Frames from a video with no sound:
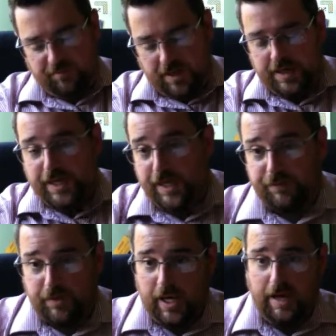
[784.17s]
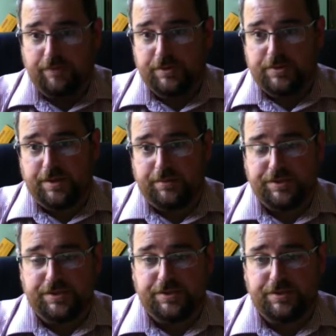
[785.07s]
But if you have those
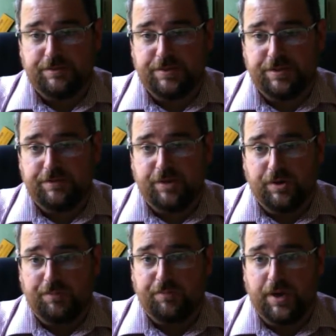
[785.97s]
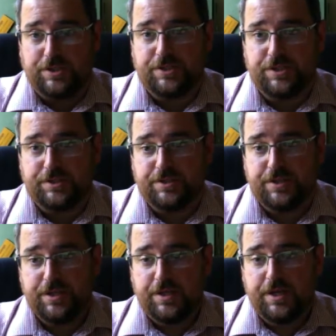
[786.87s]
numbers in terms of your
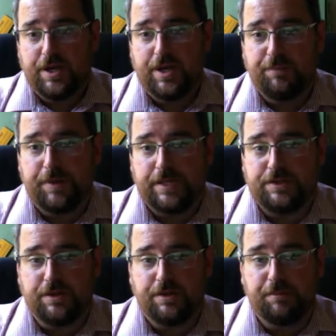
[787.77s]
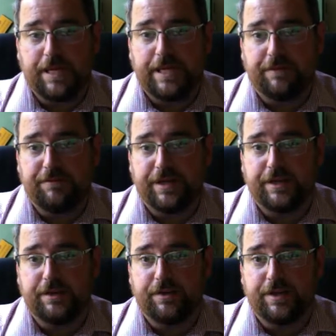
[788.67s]
impressions based on the media
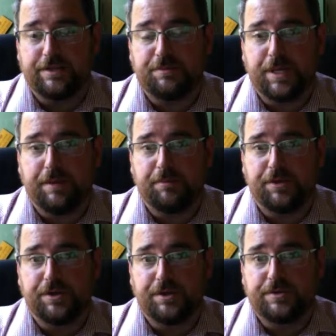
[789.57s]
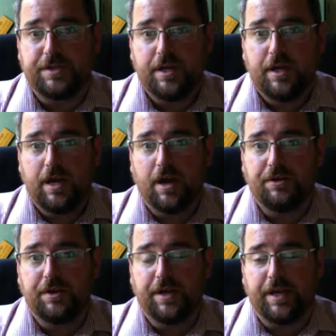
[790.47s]
vehicle that's being produced,
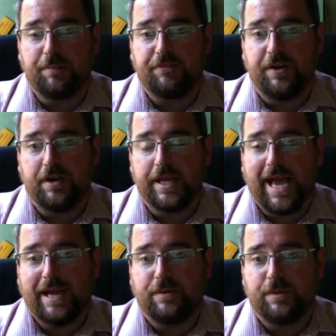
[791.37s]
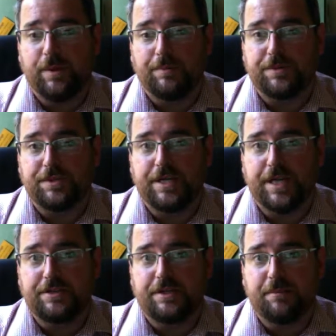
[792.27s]
you can get a fairly accurate
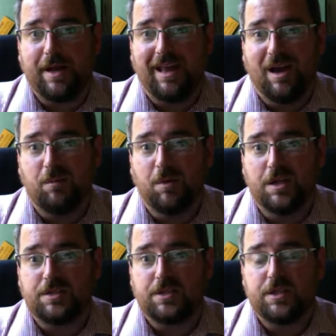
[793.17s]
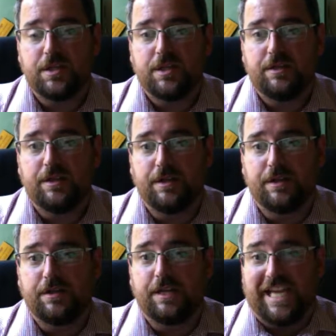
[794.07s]
representation about how much
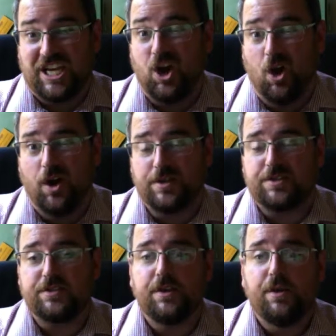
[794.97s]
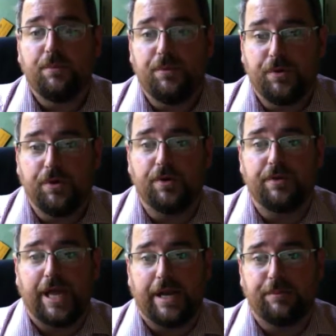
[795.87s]
it costs per
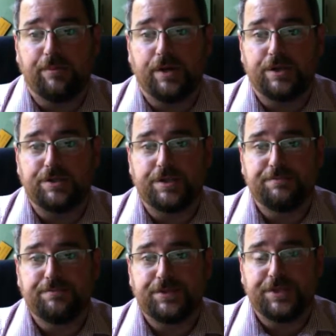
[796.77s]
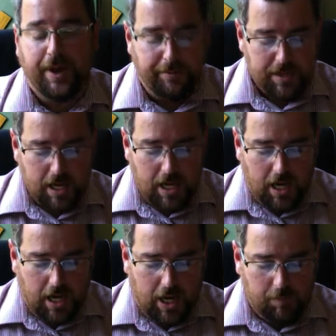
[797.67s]
that impression. So
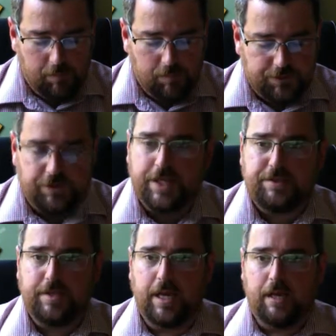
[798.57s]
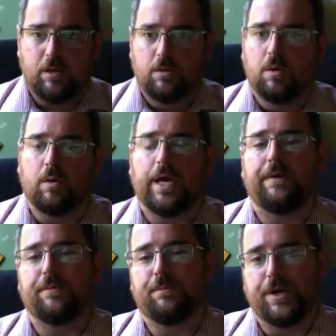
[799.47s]
let's say you don't
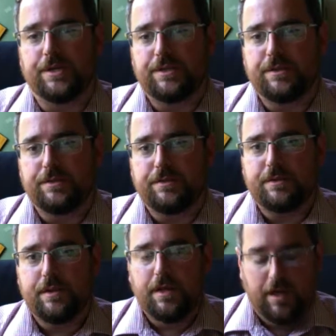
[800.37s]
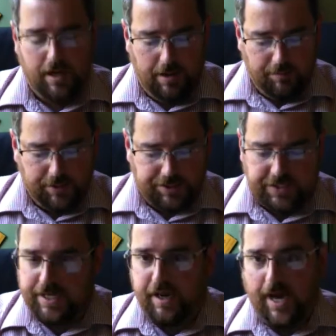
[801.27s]
have impressions,
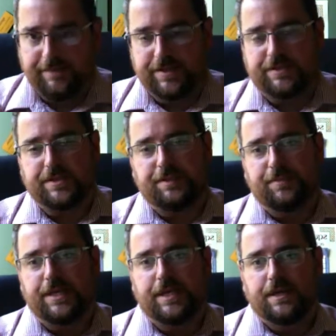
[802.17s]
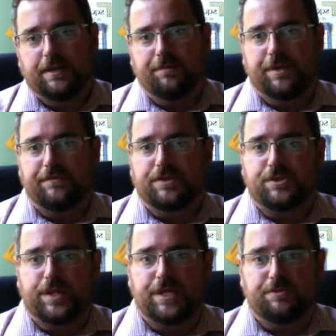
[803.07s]
which can obviously be a bit of a
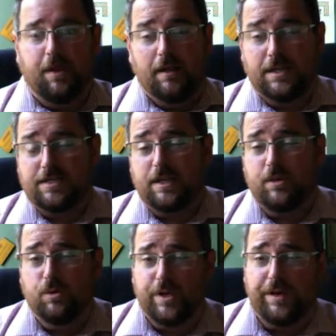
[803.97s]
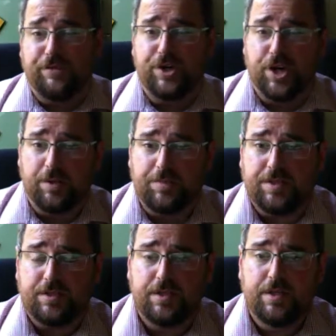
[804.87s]
tricky spot. Let's say you only have
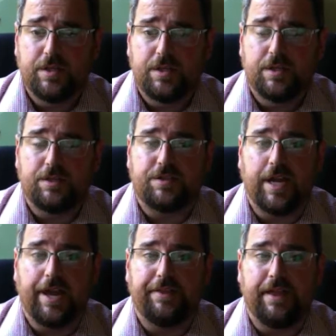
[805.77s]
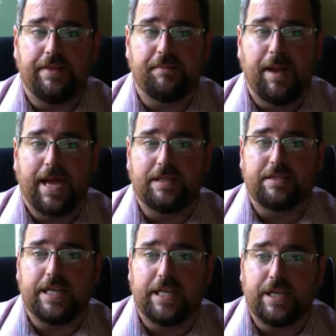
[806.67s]
GURPS. Let's say that the
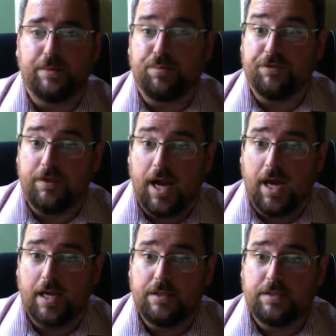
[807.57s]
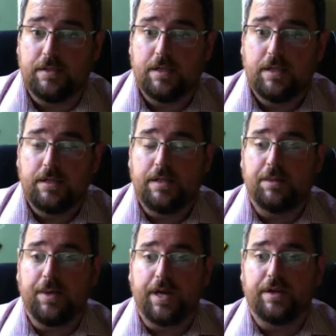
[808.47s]
magazine provides the
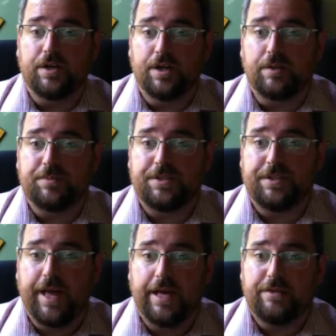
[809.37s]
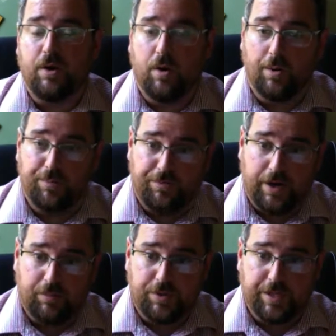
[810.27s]
amount of GURPS that are
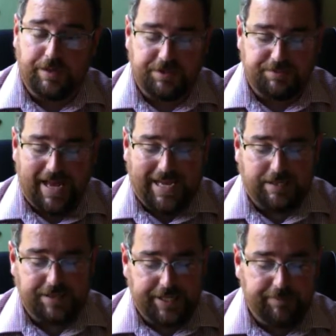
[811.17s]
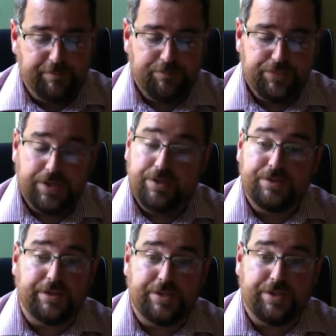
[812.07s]
provided within this magazine.
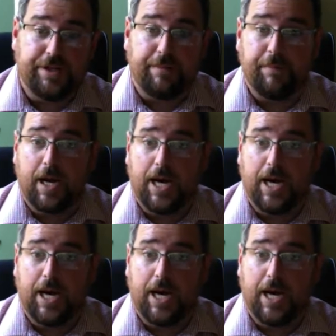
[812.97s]
So that's good.